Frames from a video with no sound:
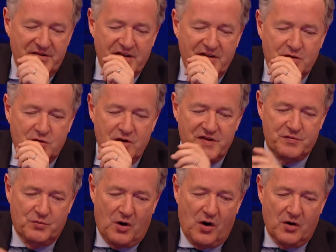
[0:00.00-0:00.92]
This is Chris
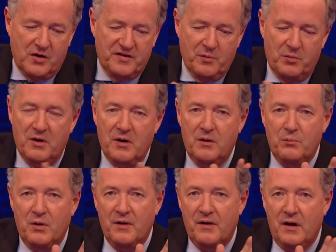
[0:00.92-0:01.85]
Rock. So
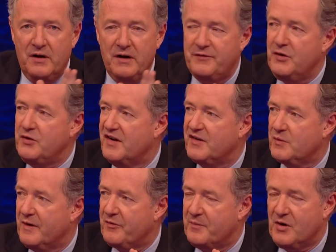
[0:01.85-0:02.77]
we're only a few days
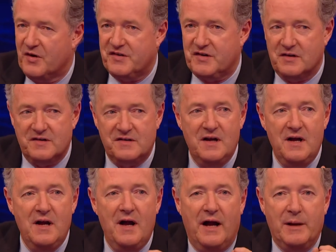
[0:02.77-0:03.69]
away from the Oscars.
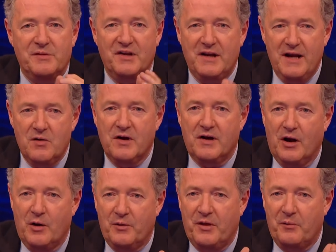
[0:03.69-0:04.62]
And it was a year
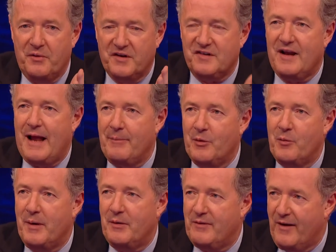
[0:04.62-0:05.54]
ago that the slap that
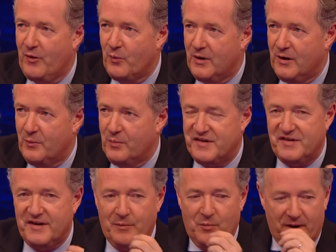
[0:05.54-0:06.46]
went around the world was
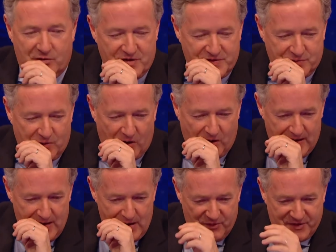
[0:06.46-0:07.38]
seen where Chris Rock
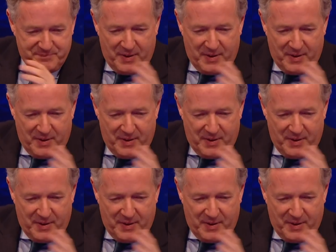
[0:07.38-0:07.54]
was